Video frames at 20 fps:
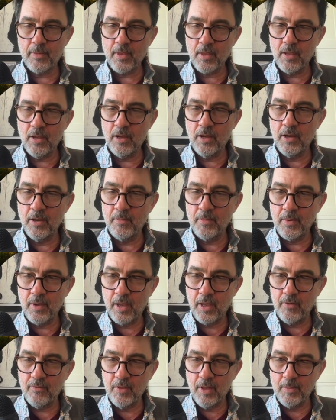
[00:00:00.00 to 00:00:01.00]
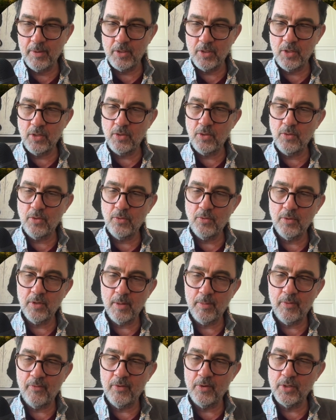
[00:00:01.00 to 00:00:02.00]
I have Llama 2, a
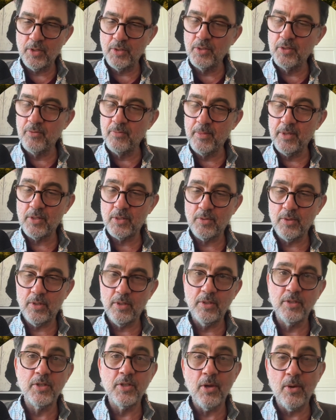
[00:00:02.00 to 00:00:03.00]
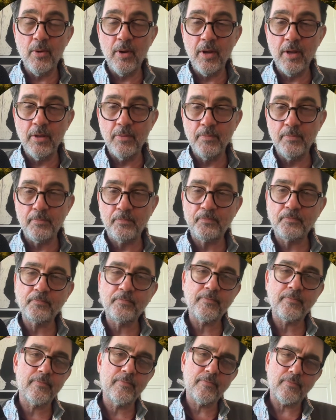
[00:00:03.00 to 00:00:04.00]
couple versions of Mistral, and so on.
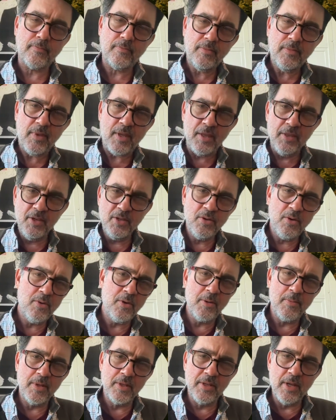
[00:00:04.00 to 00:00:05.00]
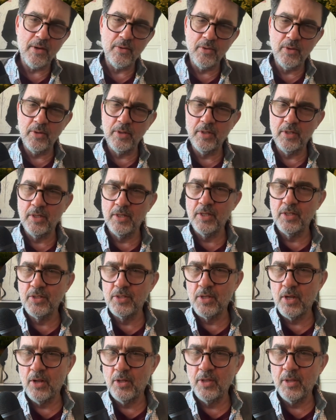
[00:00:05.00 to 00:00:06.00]
These have already been downloaded and
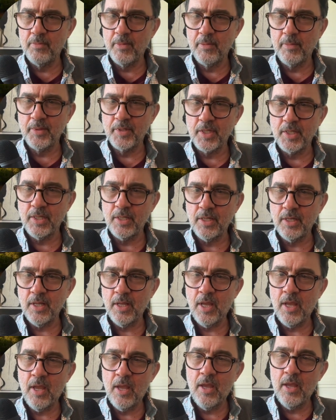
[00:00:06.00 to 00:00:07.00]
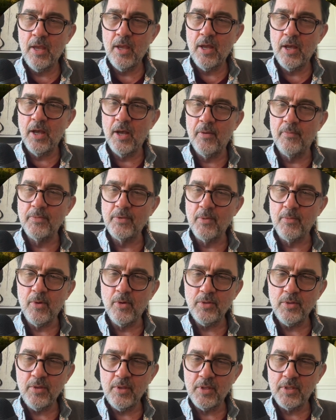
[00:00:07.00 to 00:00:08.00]
installed on my machine. So
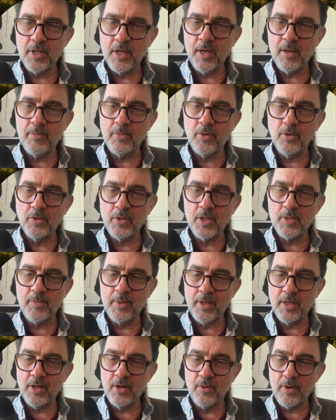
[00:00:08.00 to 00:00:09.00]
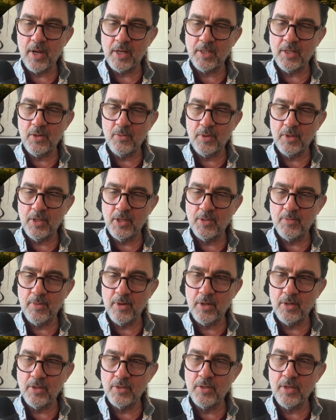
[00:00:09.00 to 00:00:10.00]
most of the time, you'll just be interacting with these
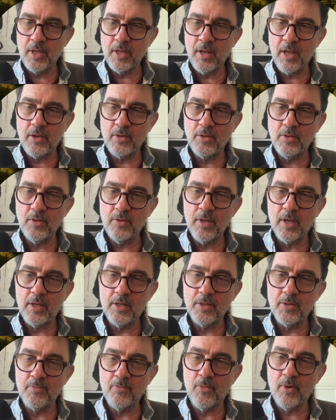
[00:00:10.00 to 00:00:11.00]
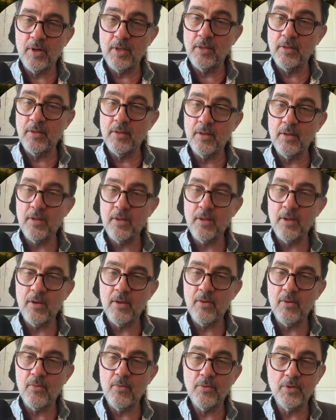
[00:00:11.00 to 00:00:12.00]
models, and how you do that is
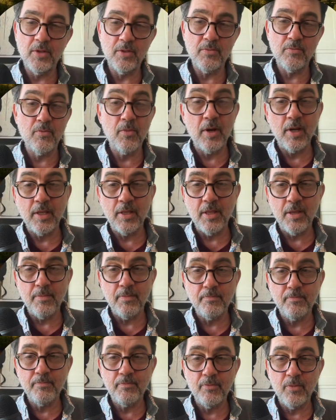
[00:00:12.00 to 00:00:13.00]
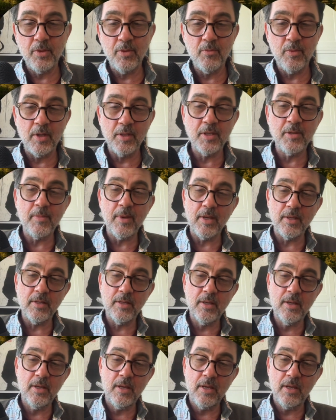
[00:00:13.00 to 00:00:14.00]
just running them with the run command.
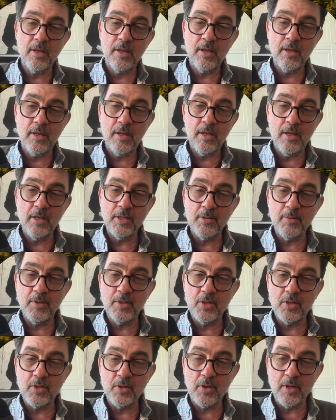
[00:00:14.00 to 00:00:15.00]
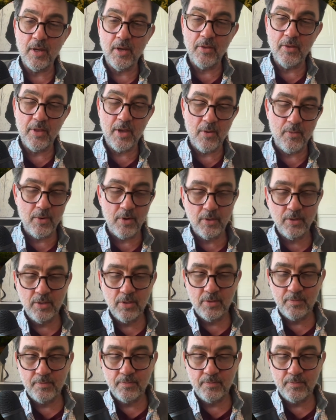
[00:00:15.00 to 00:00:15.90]
So let me just show you how that works.